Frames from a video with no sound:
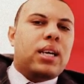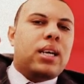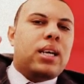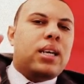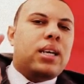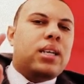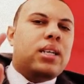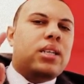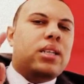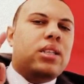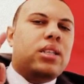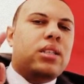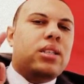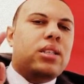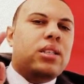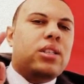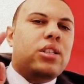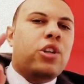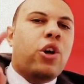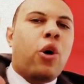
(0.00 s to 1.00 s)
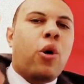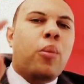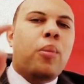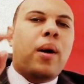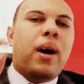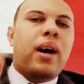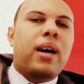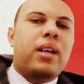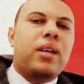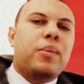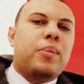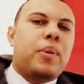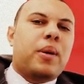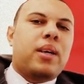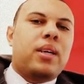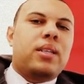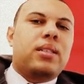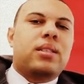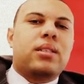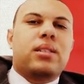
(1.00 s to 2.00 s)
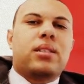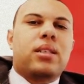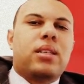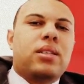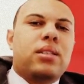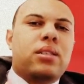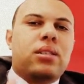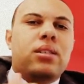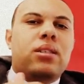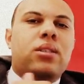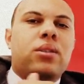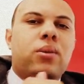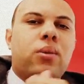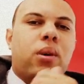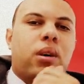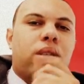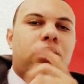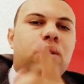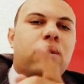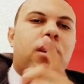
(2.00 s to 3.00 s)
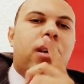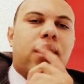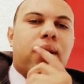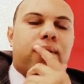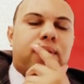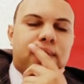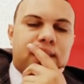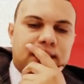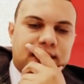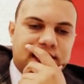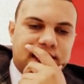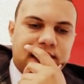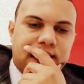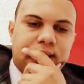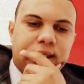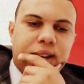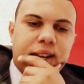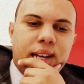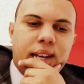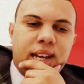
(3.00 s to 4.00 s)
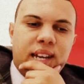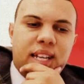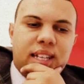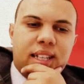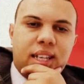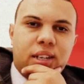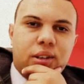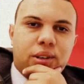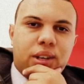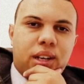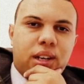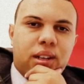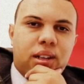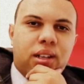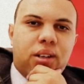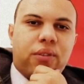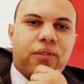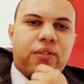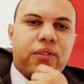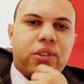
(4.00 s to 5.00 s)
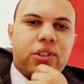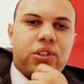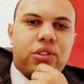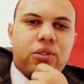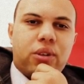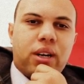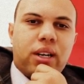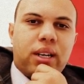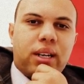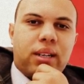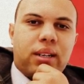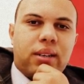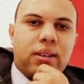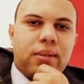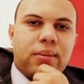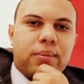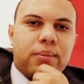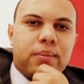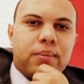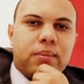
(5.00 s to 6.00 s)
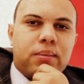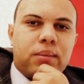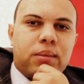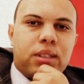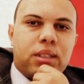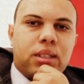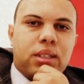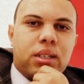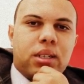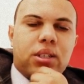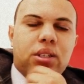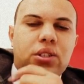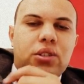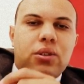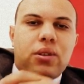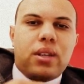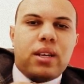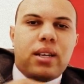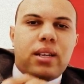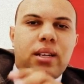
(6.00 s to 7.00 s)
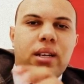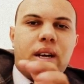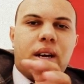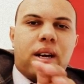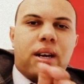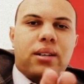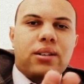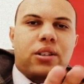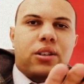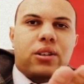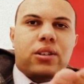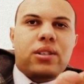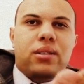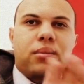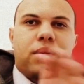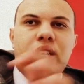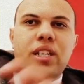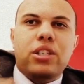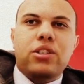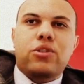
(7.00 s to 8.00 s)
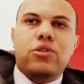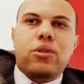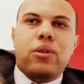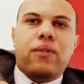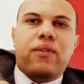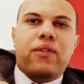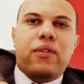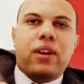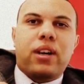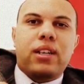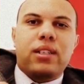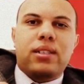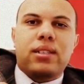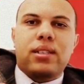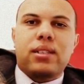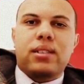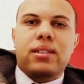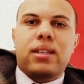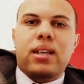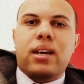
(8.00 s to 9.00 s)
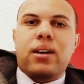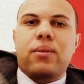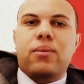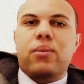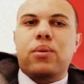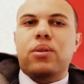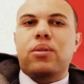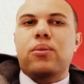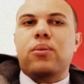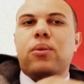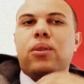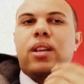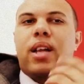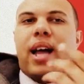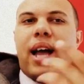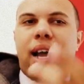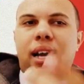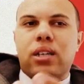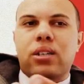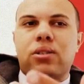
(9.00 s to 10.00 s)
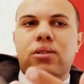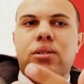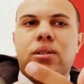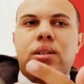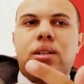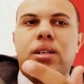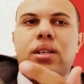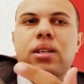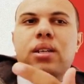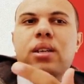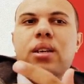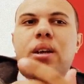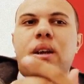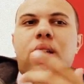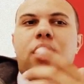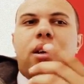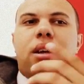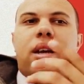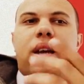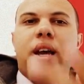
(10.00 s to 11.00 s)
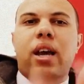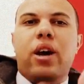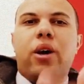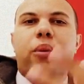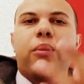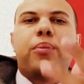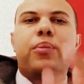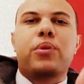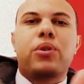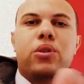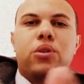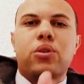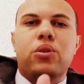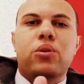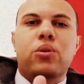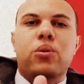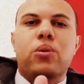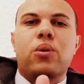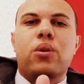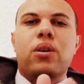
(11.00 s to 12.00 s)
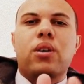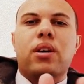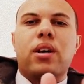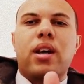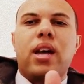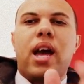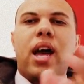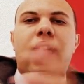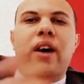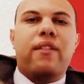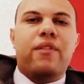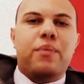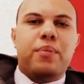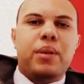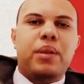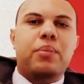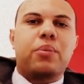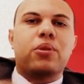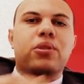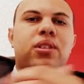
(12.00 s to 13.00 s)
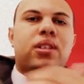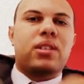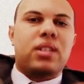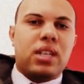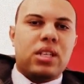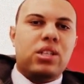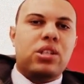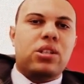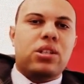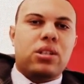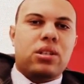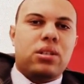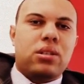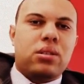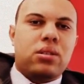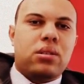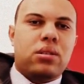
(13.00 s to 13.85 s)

and nobody pays attention to what you have to say, and then you get a little frustrated. So then there's some intro phrases that will actually help you have people's attention,